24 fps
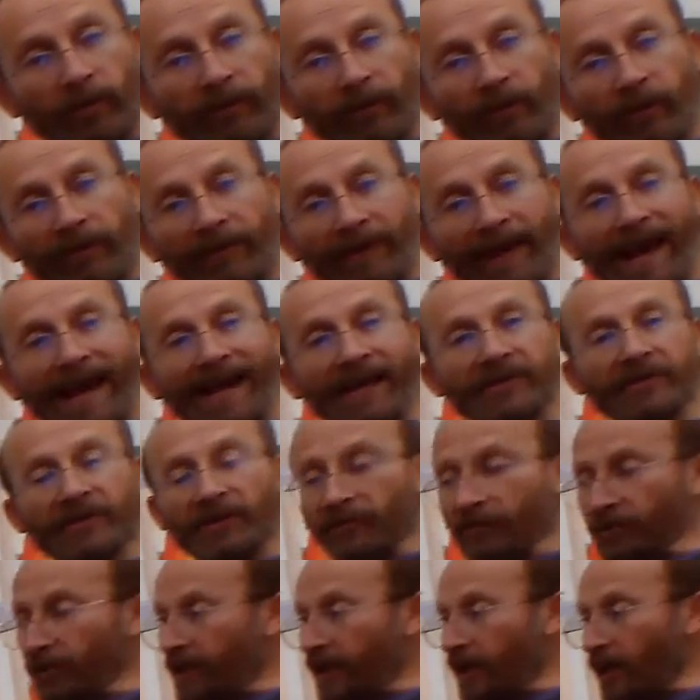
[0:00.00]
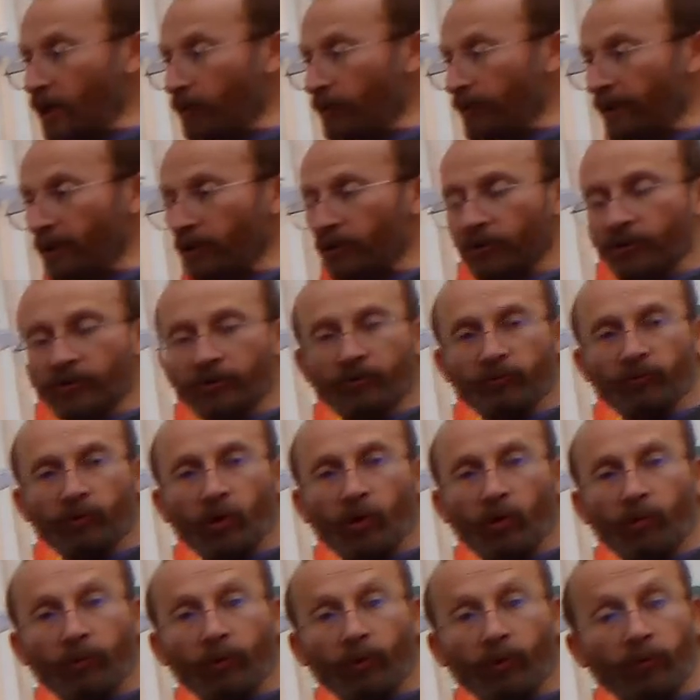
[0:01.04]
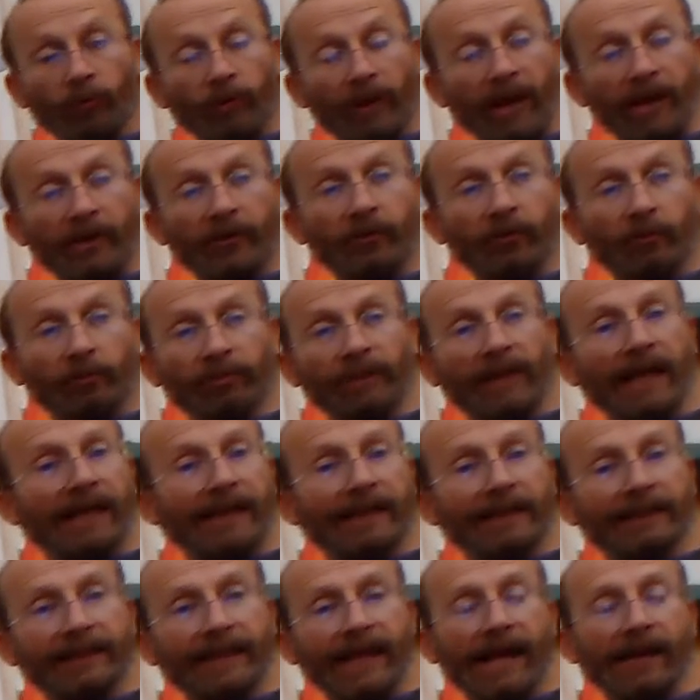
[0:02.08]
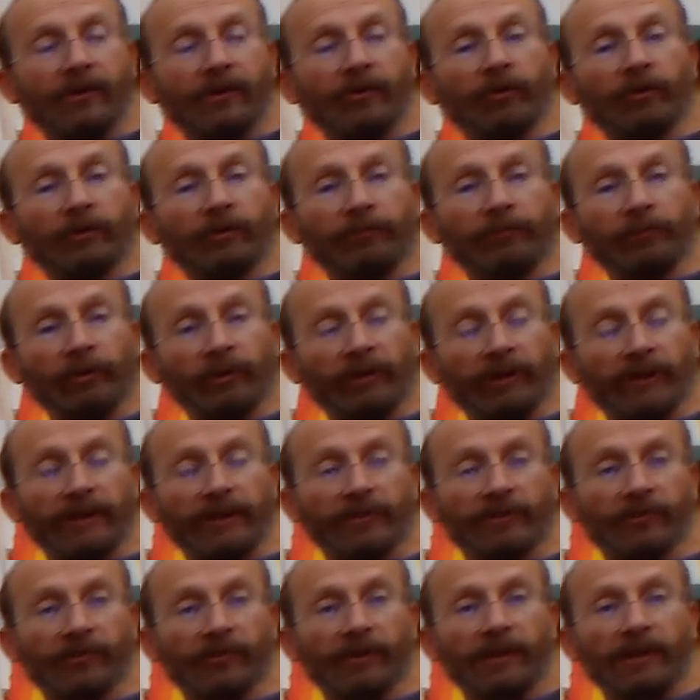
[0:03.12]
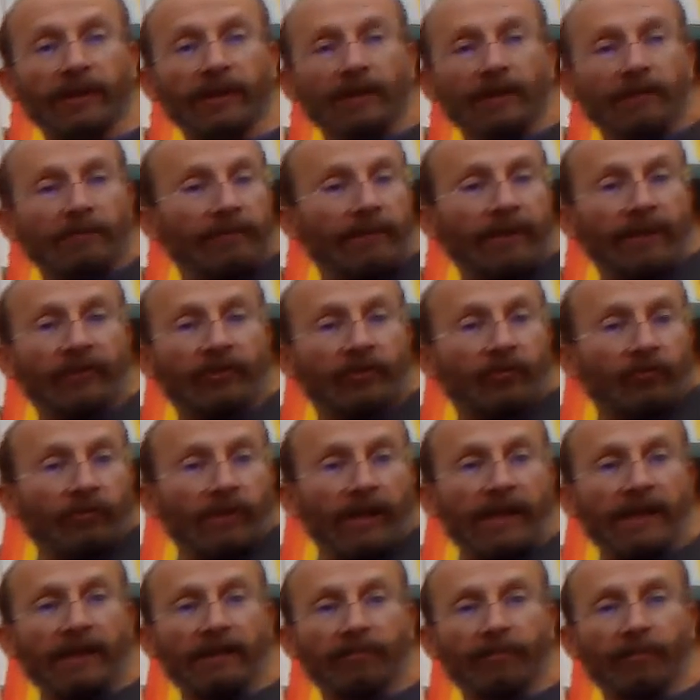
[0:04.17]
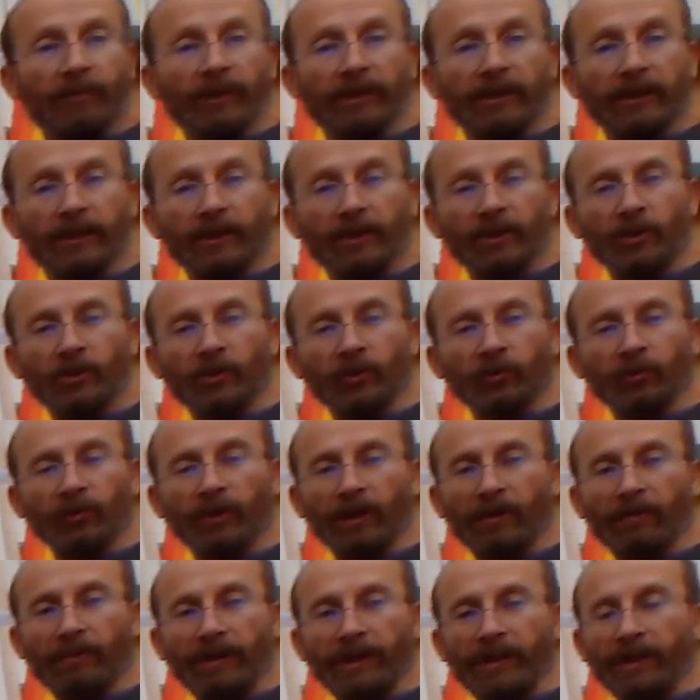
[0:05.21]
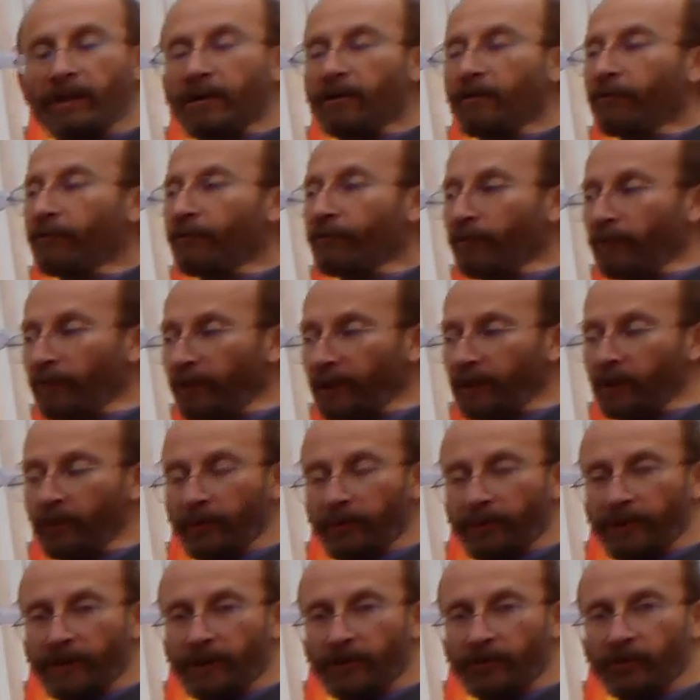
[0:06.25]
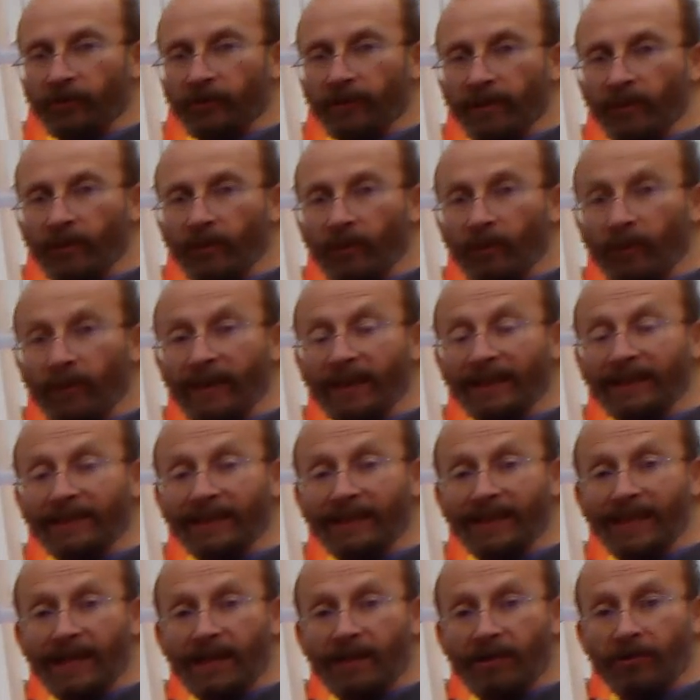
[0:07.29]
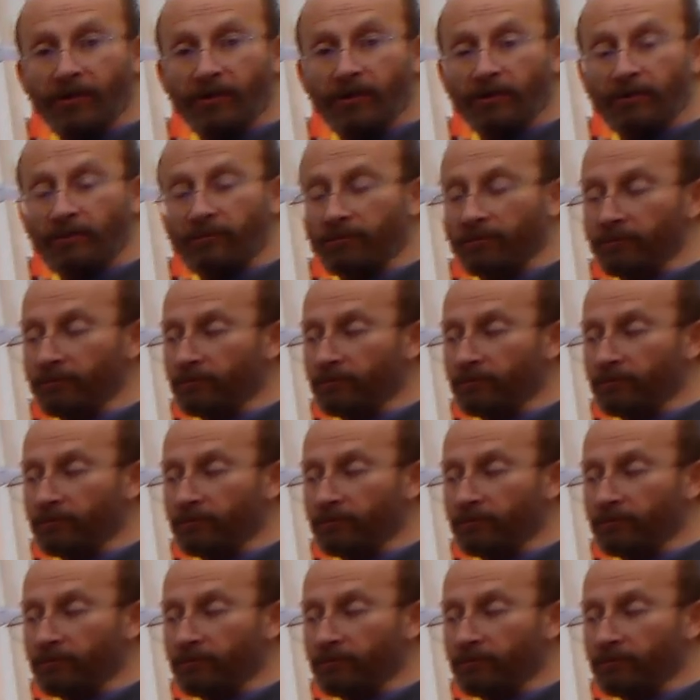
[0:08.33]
If you have access to carabiners and rope or actual block and tackle and pulleys, that's great, but you just want to be familiar with it so that when we get together,